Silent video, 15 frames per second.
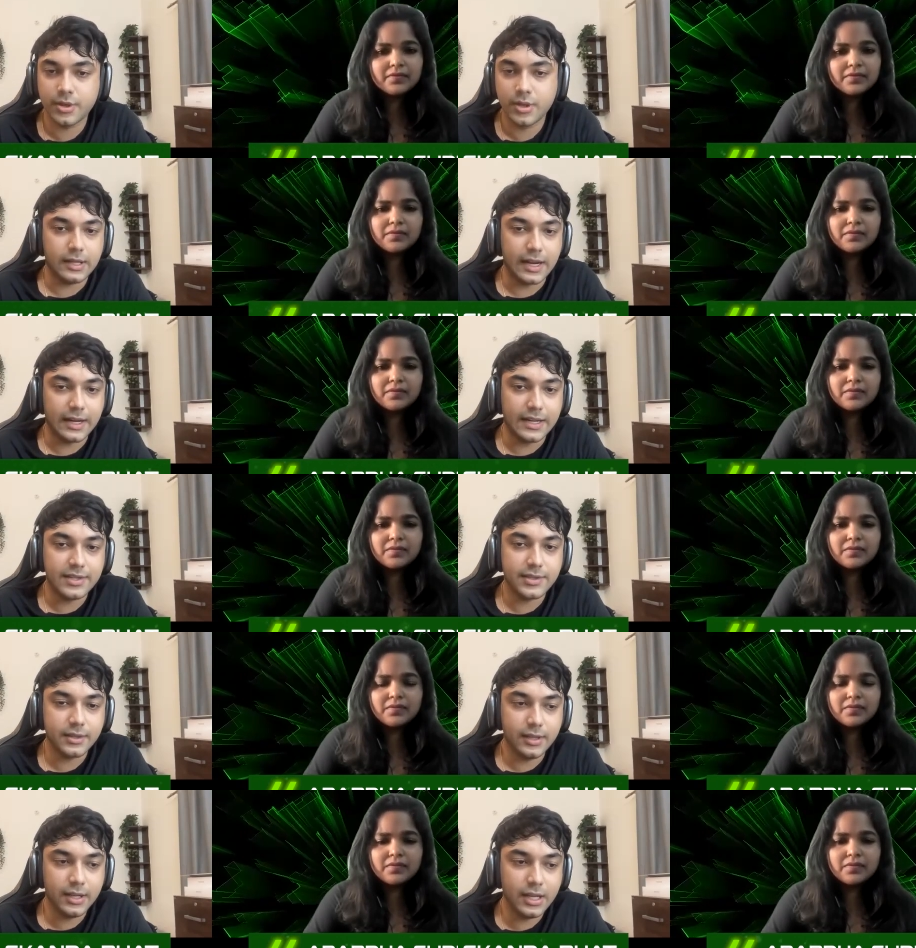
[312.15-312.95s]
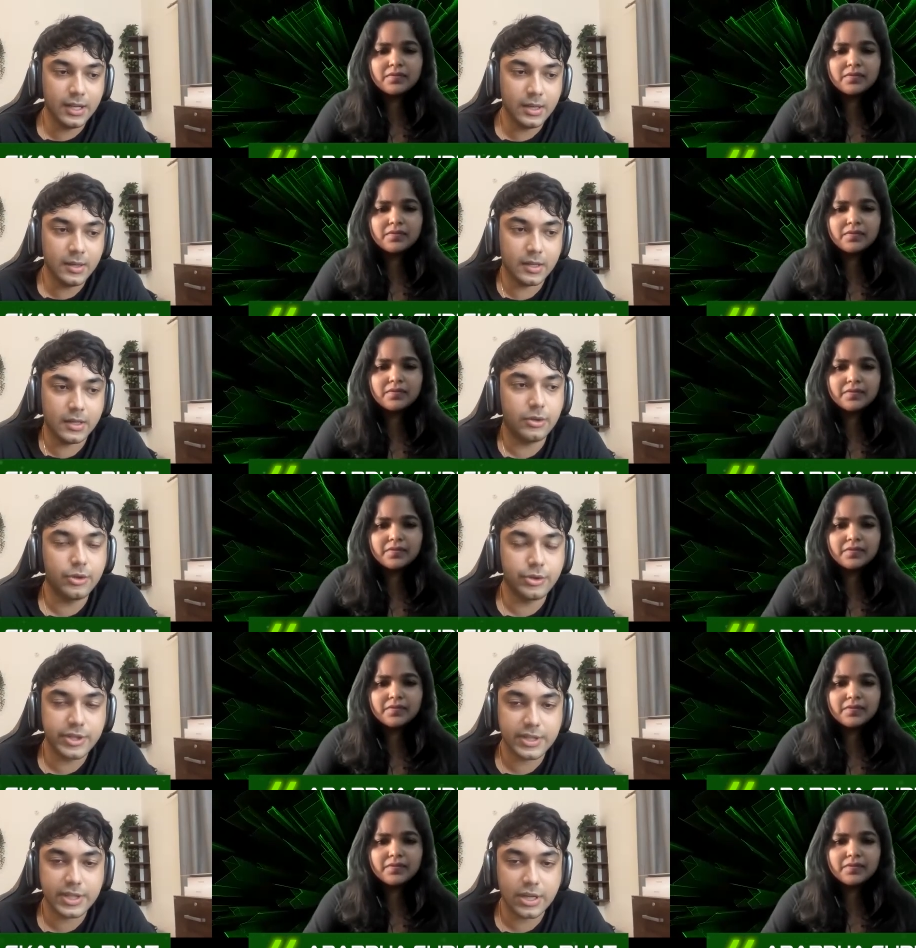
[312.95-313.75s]
Speaker 1: Uh, additionally,
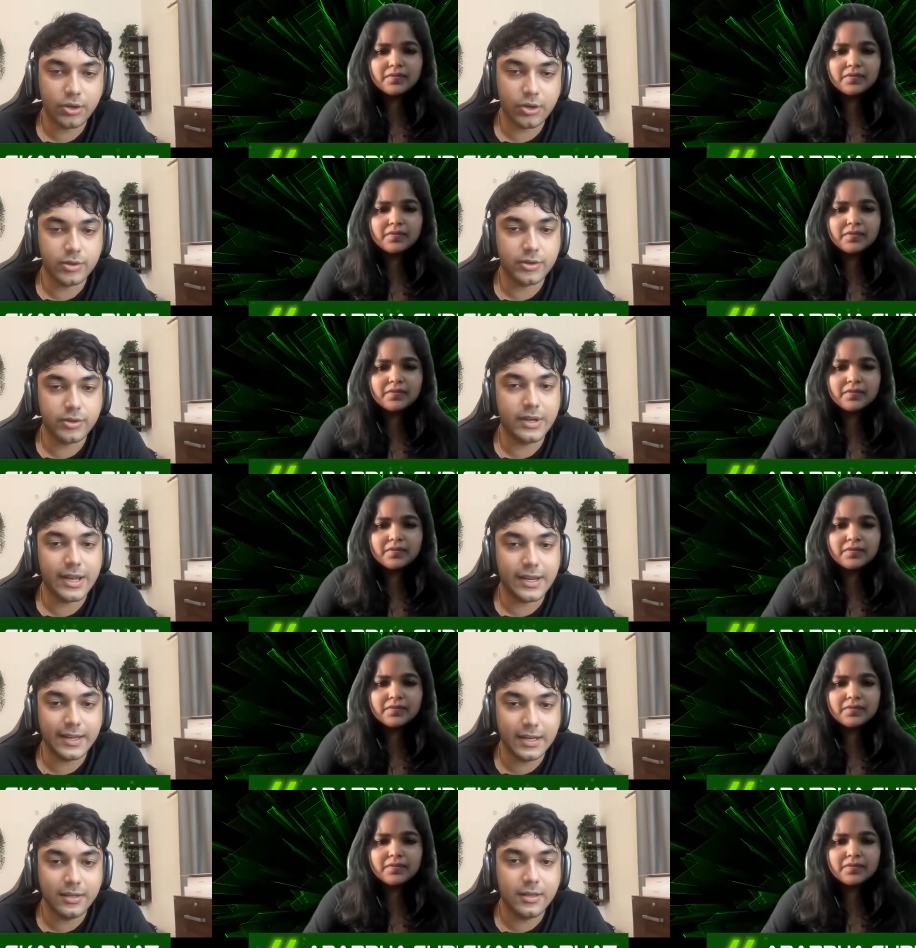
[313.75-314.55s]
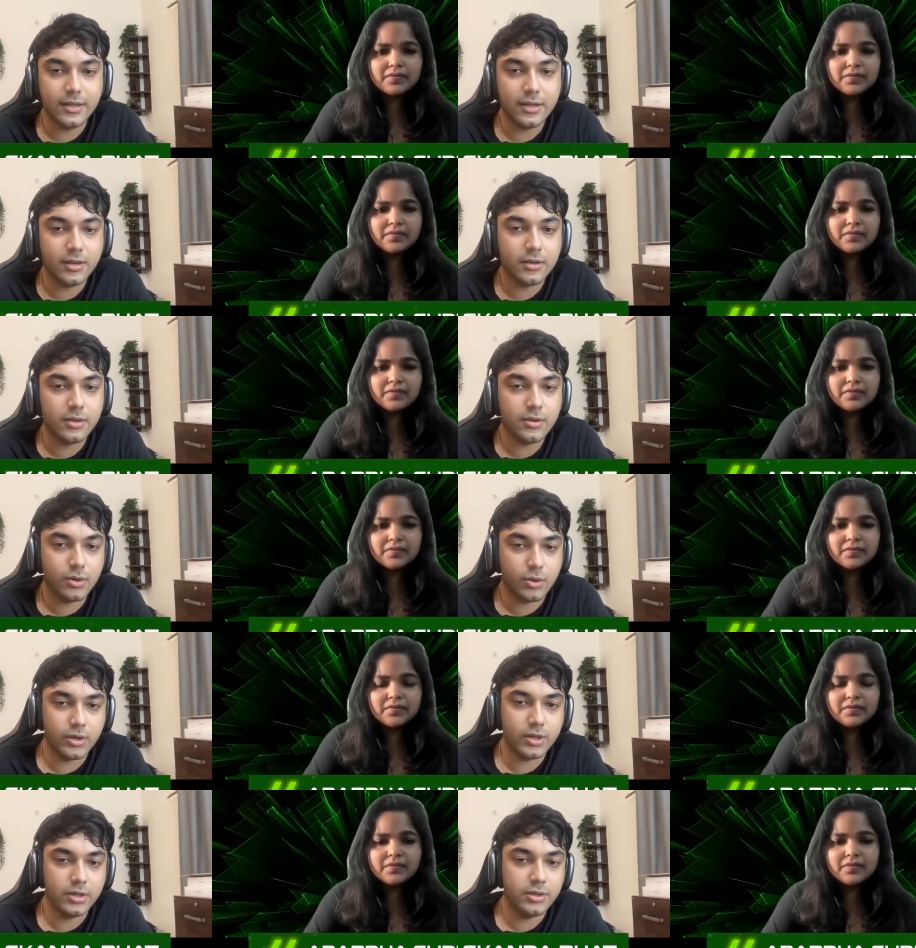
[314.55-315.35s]
users can also delegate their
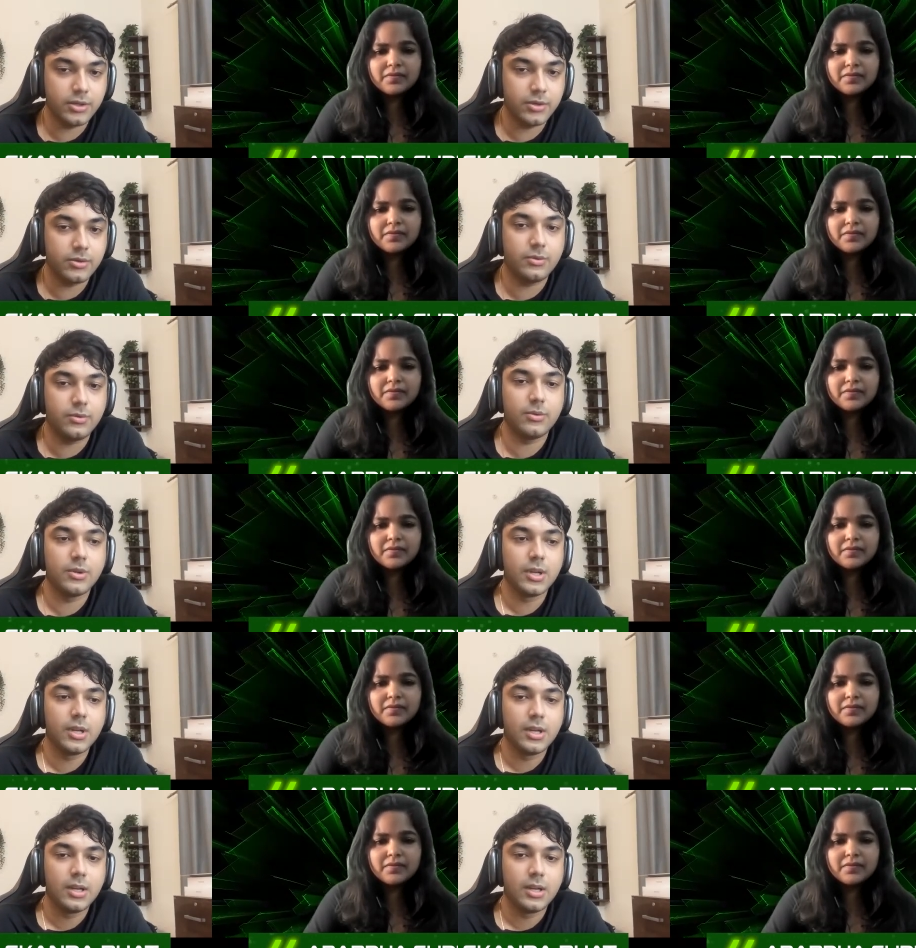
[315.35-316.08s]
tokens to